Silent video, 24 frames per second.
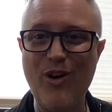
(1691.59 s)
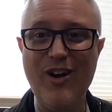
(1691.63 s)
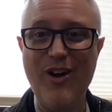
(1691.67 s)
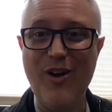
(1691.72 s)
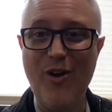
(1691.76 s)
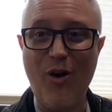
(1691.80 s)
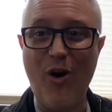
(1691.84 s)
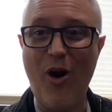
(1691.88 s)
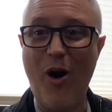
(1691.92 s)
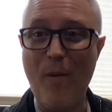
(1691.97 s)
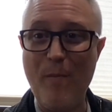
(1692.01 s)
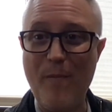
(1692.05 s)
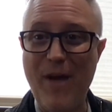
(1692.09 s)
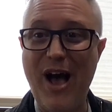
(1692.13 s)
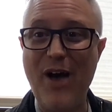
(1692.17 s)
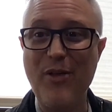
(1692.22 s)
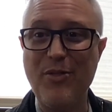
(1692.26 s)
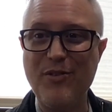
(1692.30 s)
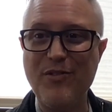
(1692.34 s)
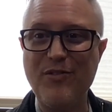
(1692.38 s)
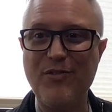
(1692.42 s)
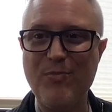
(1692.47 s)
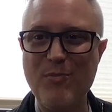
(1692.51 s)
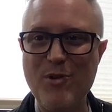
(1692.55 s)
or our mouth
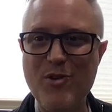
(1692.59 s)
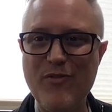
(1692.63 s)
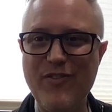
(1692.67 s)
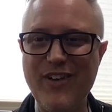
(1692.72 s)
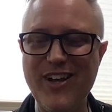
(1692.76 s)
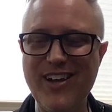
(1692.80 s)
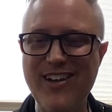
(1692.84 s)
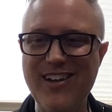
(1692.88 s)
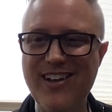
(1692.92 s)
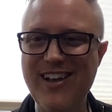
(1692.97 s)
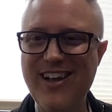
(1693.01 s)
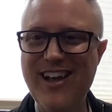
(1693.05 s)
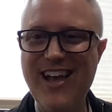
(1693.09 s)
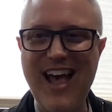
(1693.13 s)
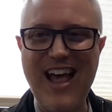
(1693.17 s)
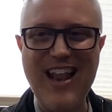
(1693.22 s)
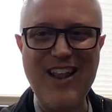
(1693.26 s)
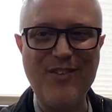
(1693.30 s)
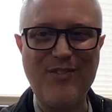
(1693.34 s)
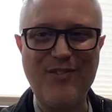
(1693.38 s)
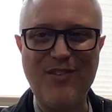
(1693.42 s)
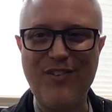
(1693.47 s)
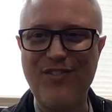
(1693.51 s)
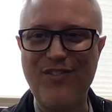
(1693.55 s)
is moving. And
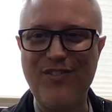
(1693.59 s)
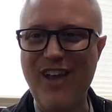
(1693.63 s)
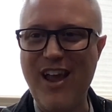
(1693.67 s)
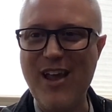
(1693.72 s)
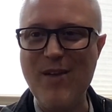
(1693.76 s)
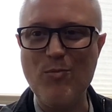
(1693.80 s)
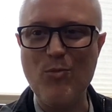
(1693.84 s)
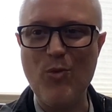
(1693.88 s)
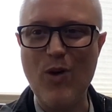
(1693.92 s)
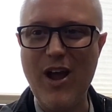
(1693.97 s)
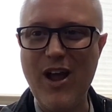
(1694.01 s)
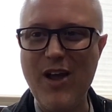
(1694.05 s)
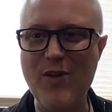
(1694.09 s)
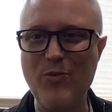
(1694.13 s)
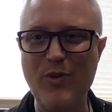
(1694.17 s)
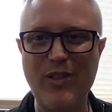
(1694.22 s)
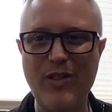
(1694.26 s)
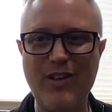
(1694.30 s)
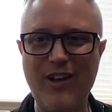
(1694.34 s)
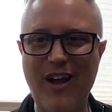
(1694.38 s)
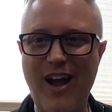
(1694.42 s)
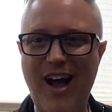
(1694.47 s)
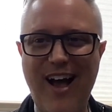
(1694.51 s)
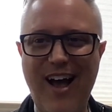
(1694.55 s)
it's the same way with
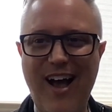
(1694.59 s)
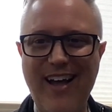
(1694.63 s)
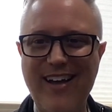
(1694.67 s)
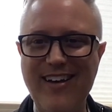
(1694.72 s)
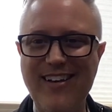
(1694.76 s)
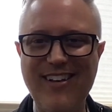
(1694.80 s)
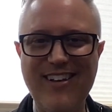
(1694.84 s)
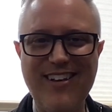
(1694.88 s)
God.